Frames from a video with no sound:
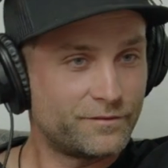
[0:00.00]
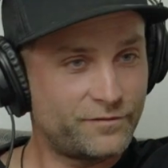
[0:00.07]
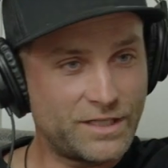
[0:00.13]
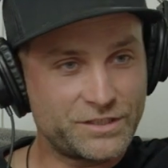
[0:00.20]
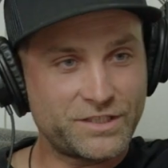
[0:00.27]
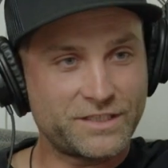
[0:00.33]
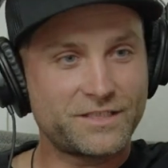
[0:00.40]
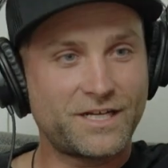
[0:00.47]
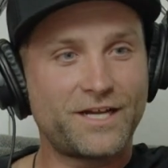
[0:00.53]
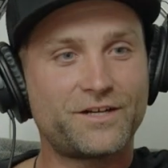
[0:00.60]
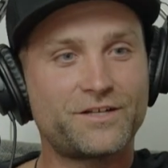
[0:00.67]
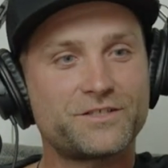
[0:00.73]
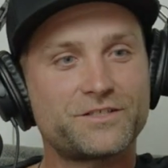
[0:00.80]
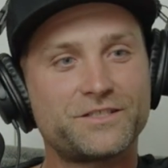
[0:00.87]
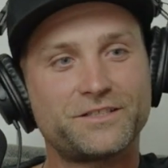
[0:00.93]
flat track
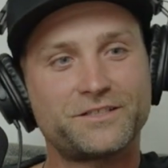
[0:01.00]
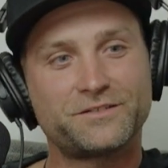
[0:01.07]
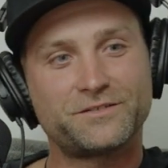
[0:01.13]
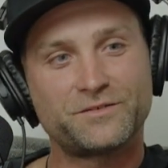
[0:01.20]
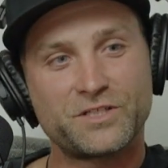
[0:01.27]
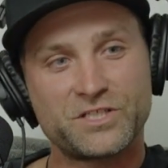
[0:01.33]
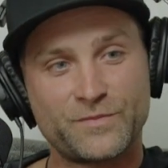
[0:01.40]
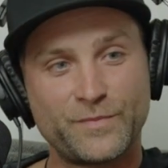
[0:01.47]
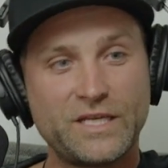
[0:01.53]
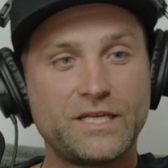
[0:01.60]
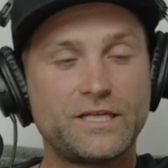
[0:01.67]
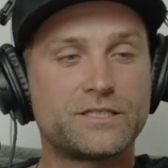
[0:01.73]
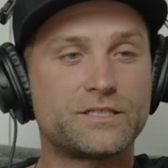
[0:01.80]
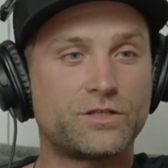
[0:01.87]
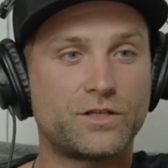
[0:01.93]
tires and the
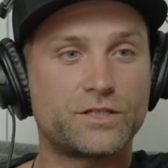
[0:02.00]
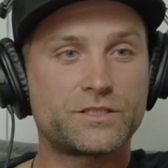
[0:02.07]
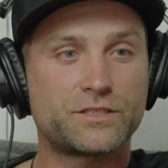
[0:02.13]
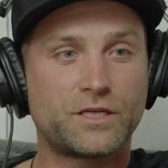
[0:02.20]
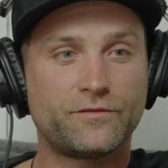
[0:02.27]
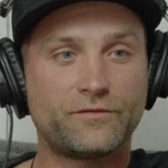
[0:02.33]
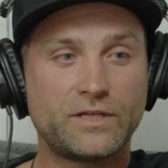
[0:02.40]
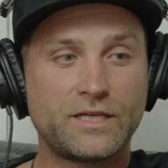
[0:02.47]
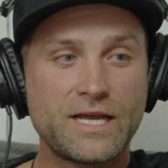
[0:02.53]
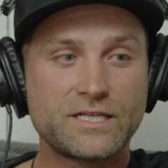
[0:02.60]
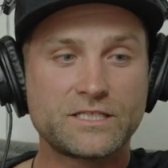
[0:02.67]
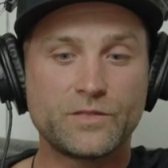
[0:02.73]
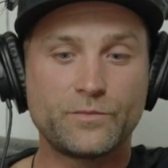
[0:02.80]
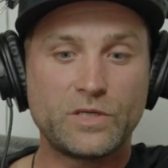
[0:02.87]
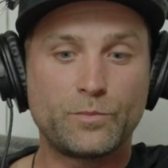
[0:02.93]
speeds and all this stuff. It
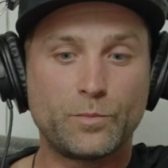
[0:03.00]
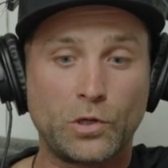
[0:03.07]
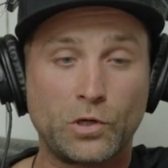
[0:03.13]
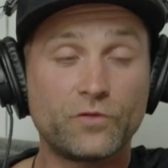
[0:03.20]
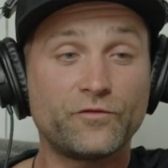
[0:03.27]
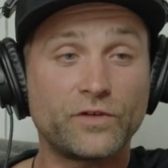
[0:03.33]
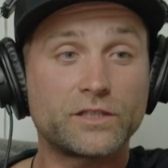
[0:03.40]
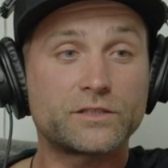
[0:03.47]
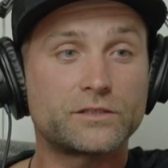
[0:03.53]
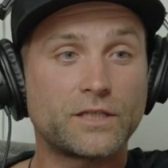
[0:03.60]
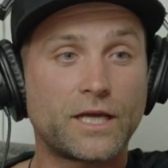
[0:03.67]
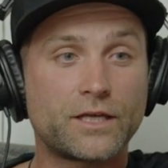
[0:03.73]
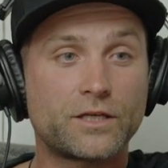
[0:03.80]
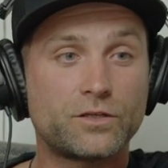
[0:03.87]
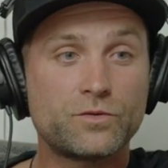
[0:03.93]
has to be perfect.
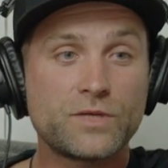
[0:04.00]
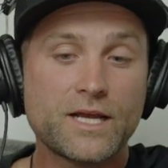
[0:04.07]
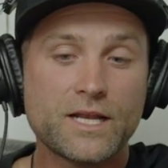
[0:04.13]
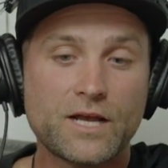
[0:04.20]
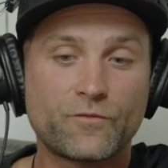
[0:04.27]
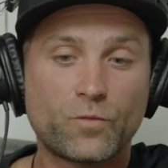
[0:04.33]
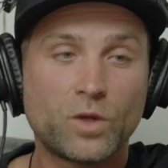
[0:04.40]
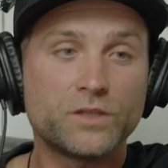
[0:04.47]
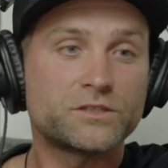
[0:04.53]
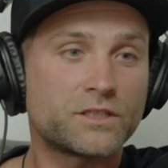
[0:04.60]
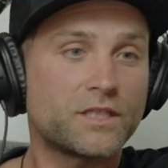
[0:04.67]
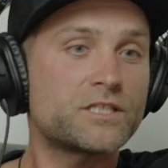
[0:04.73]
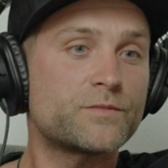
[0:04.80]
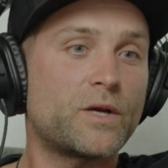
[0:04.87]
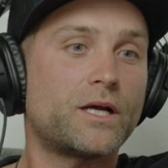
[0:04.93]
Like, you can't have one
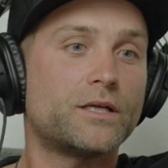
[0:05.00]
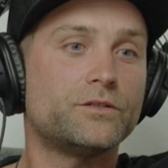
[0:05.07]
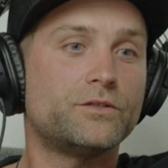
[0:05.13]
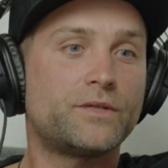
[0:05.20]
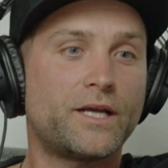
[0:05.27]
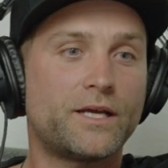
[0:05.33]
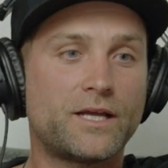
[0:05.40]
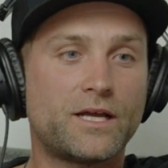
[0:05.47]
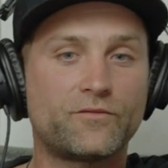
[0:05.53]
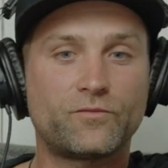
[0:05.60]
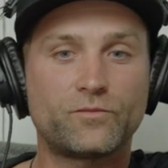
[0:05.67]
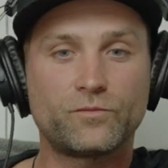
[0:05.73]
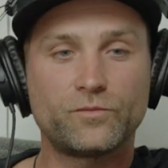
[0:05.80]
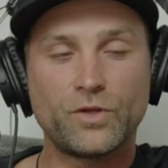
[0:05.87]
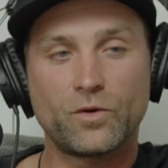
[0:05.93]
slick spot. You can't
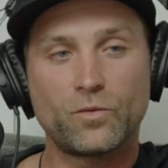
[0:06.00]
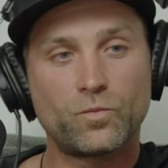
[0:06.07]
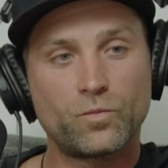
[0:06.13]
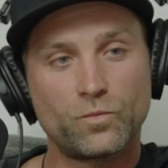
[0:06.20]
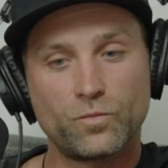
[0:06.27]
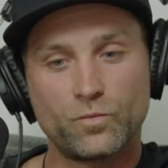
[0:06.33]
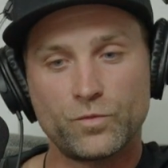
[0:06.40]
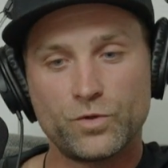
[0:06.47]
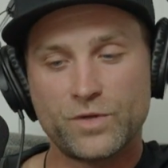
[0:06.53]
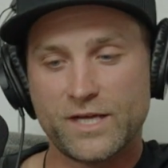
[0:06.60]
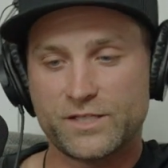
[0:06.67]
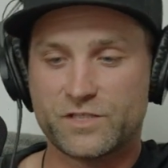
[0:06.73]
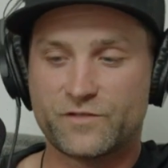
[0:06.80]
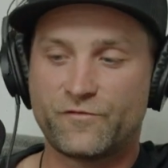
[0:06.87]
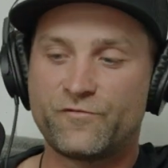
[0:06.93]
have, you
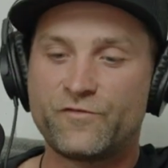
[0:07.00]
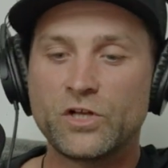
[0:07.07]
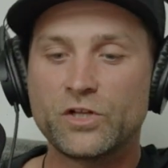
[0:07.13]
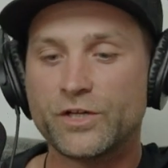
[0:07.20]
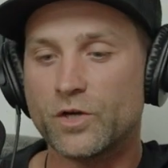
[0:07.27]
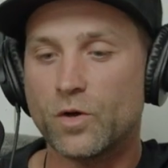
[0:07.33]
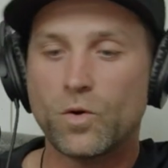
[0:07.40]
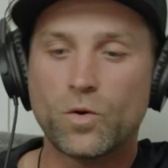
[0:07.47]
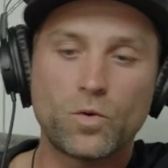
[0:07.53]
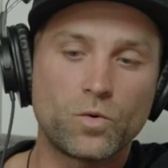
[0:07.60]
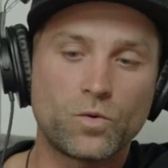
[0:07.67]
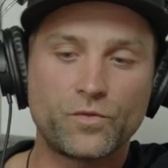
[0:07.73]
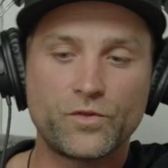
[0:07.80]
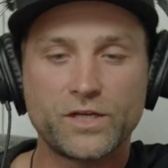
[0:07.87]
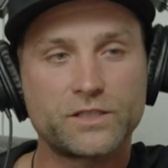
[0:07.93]
can't just fill in a
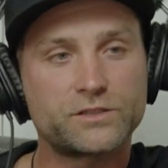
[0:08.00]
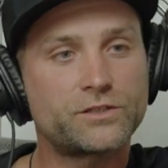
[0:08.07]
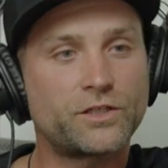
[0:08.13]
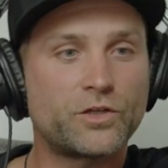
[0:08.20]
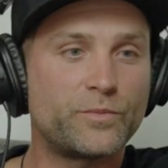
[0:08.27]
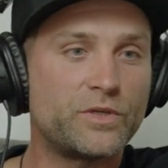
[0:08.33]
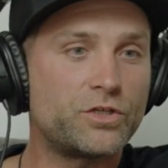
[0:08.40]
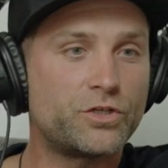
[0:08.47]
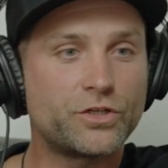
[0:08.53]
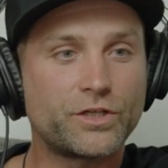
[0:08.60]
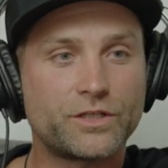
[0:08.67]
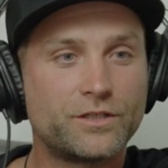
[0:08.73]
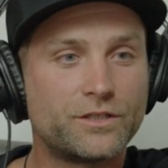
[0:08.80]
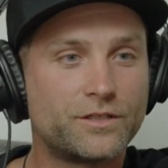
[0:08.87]
hole and think it's going to be good.